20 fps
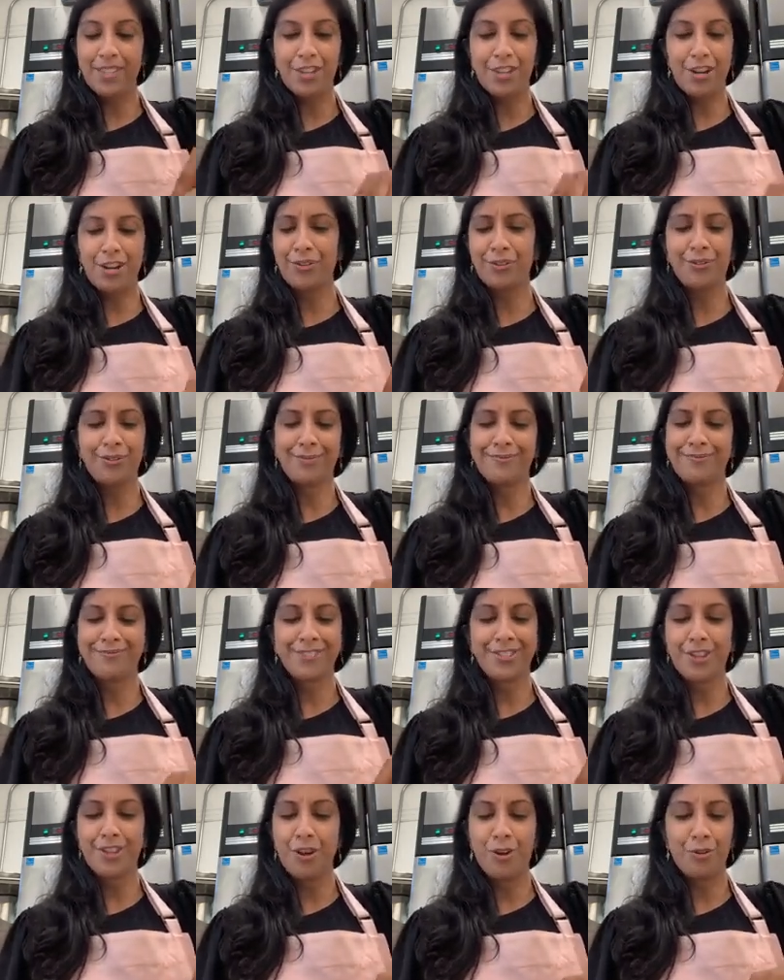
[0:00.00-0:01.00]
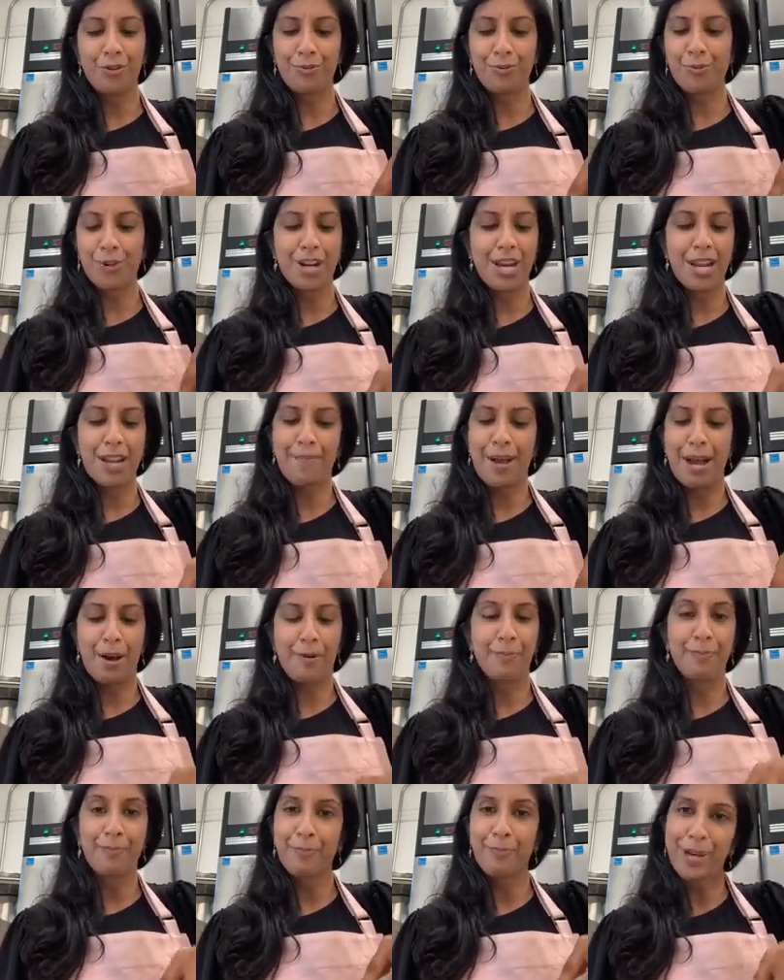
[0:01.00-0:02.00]
So don't worry
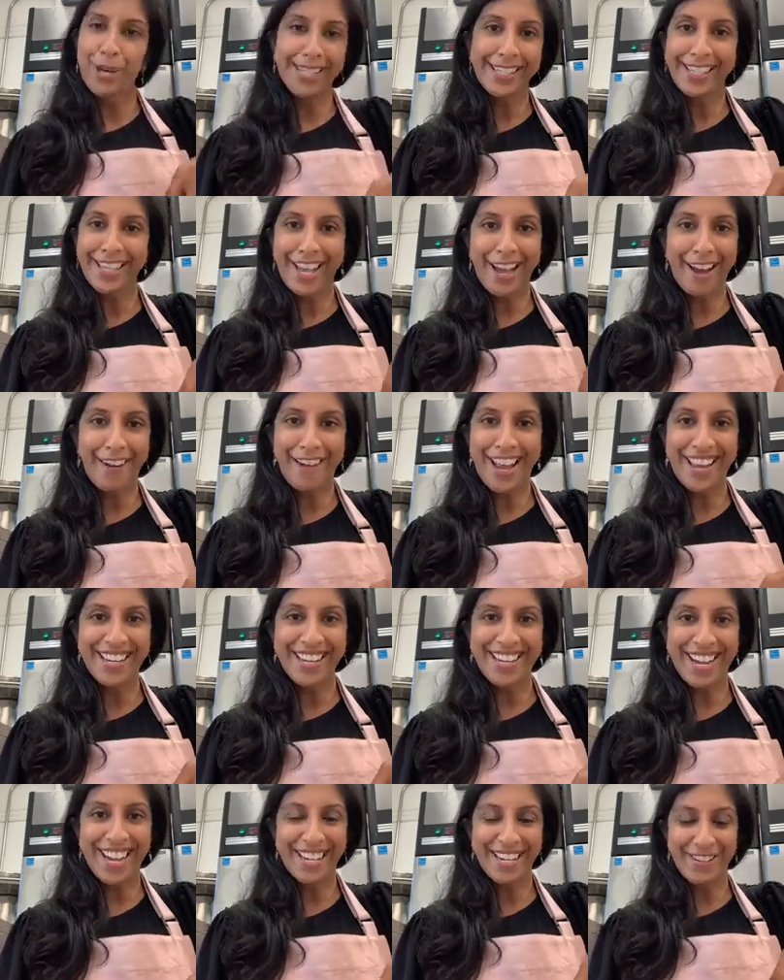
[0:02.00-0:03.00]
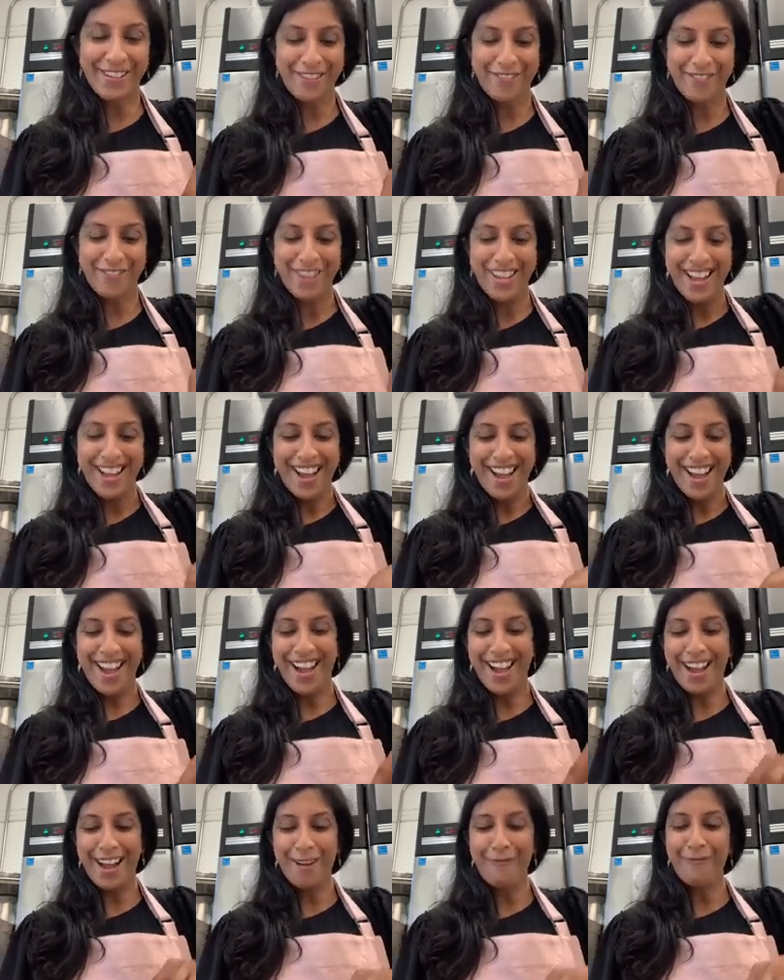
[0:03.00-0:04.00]
about breaking out any kind of
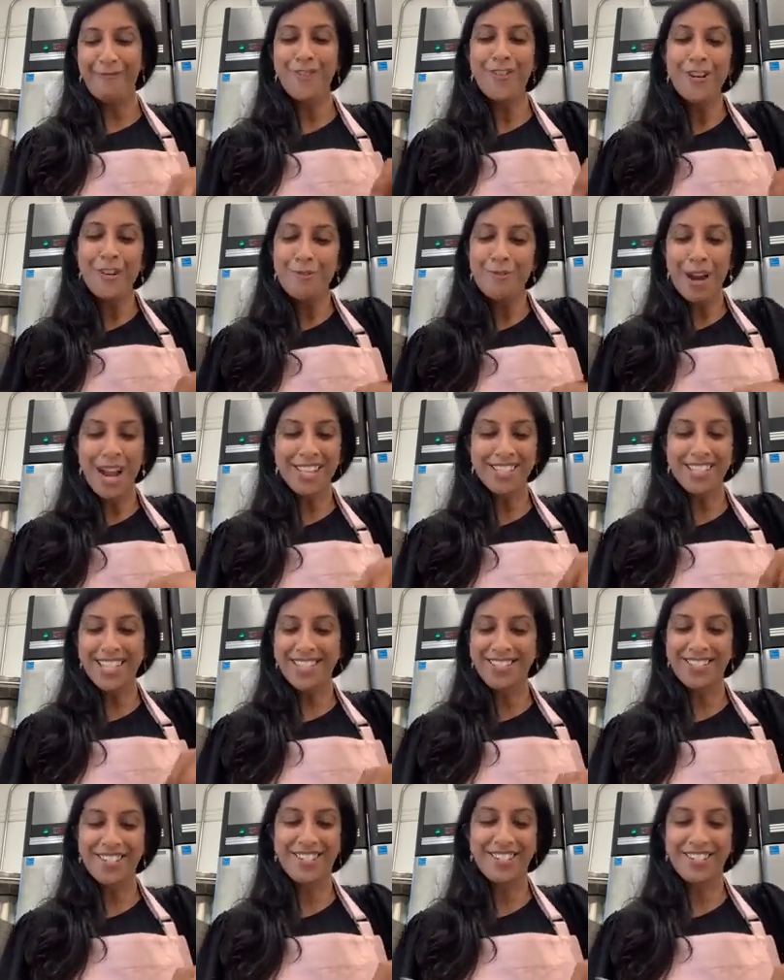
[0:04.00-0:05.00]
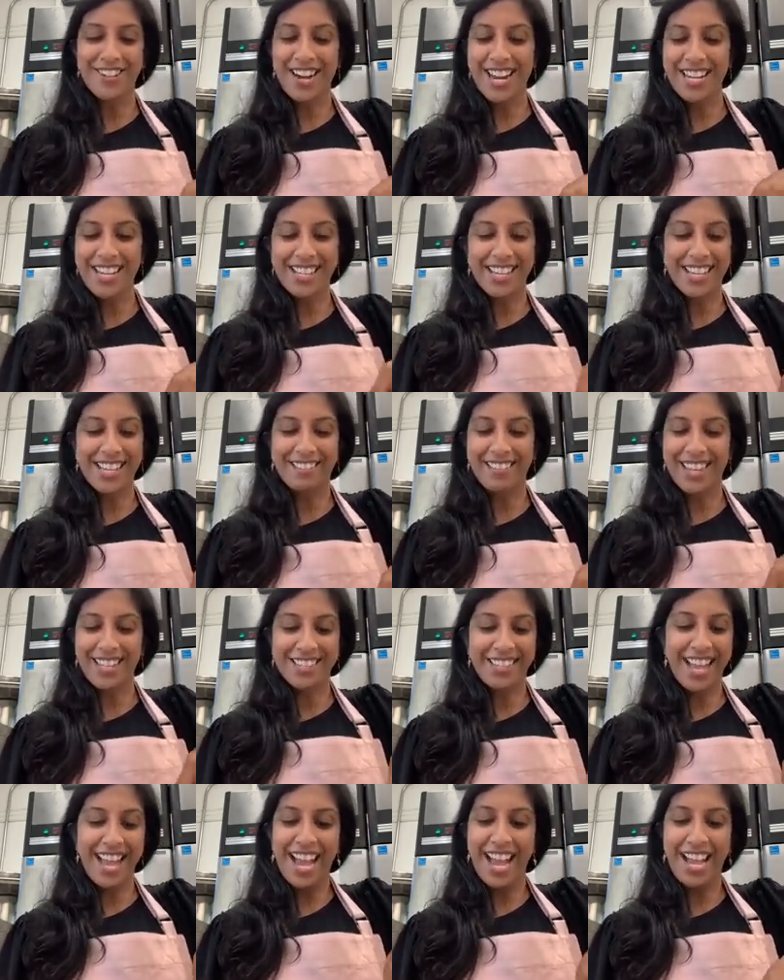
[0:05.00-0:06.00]
food processors or anything
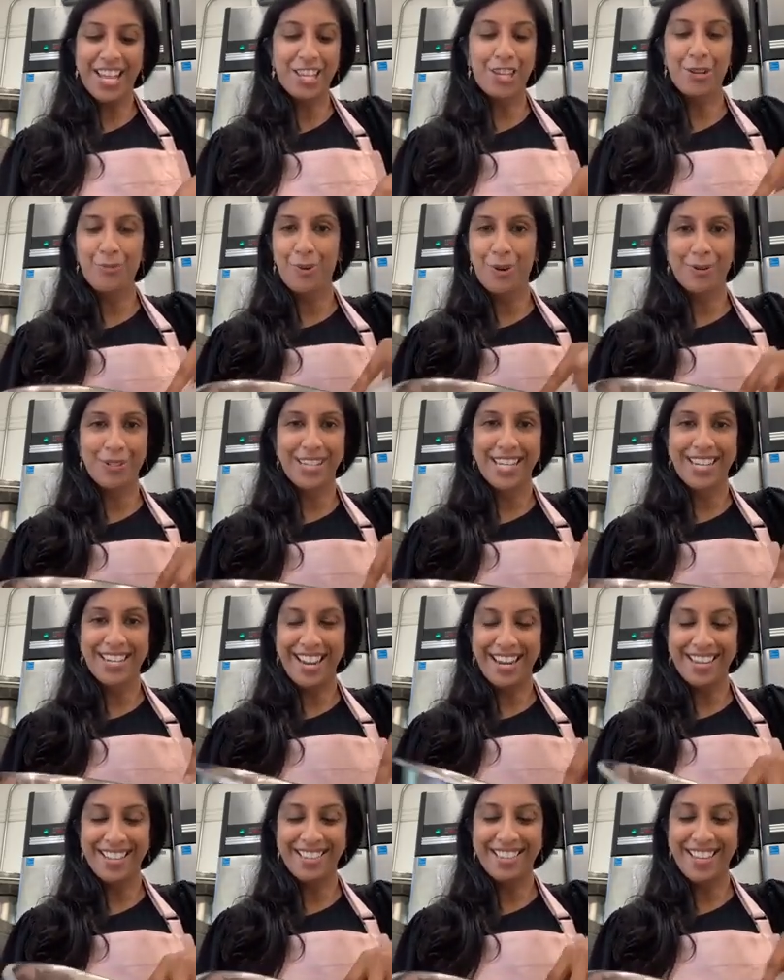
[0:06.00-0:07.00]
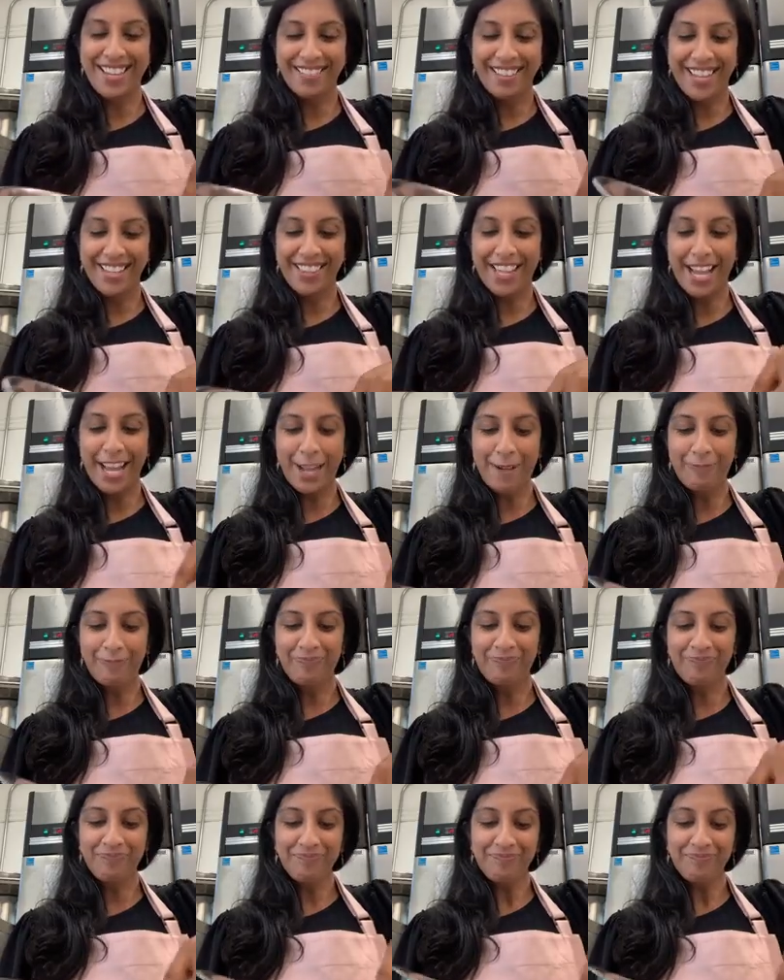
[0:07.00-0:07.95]
like that. You won't need anything like that.